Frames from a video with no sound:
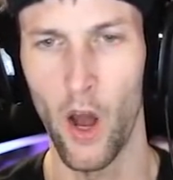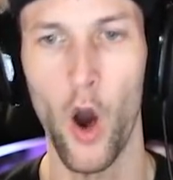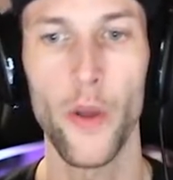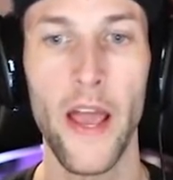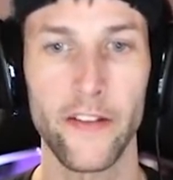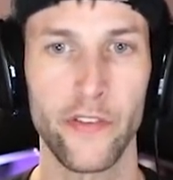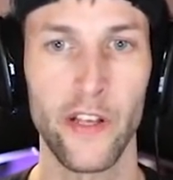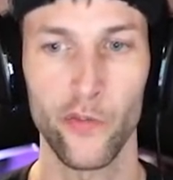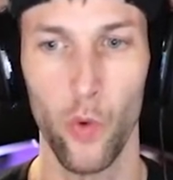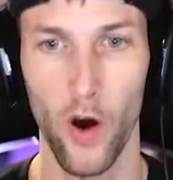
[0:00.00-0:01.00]
Oh yeah, it's
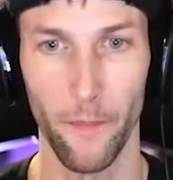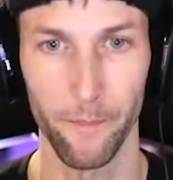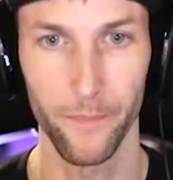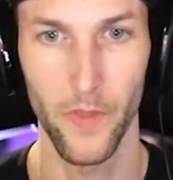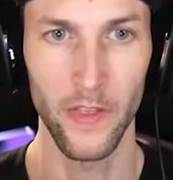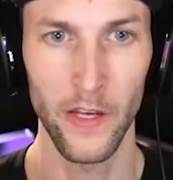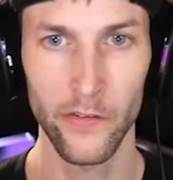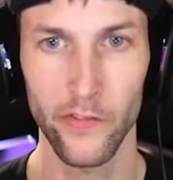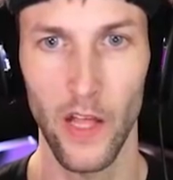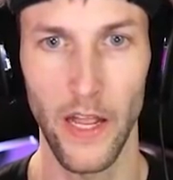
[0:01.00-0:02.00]
this one.
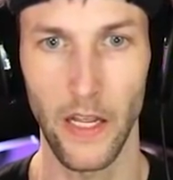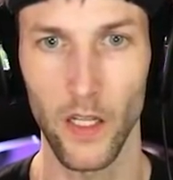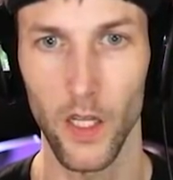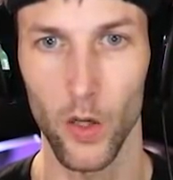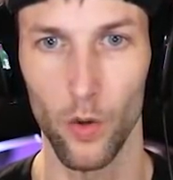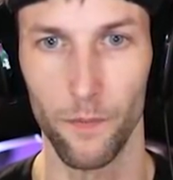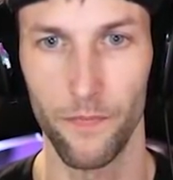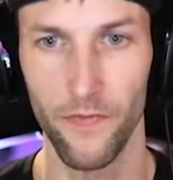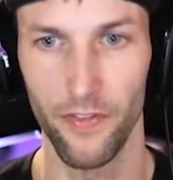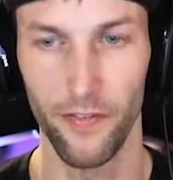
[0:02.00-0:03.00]
This like little
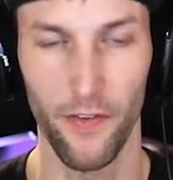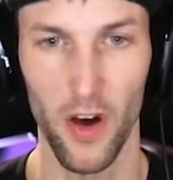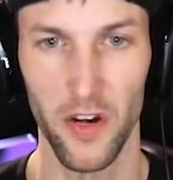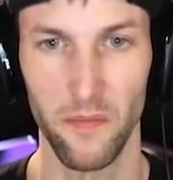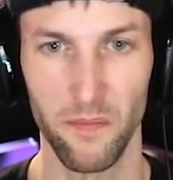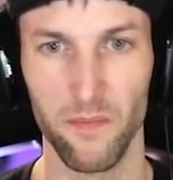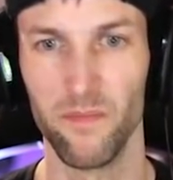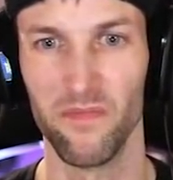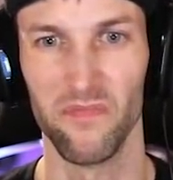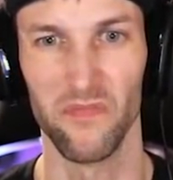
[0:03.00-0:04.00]
fun
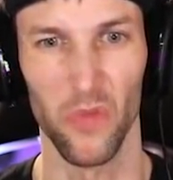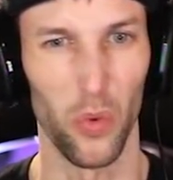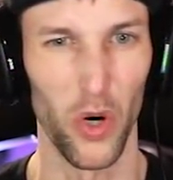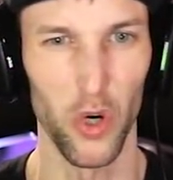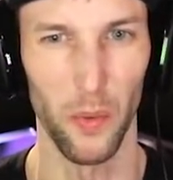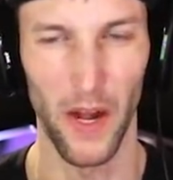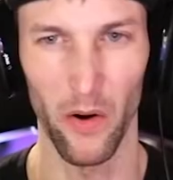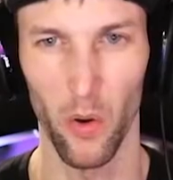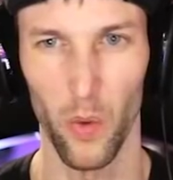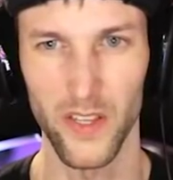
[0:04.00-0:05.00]
room. I don't know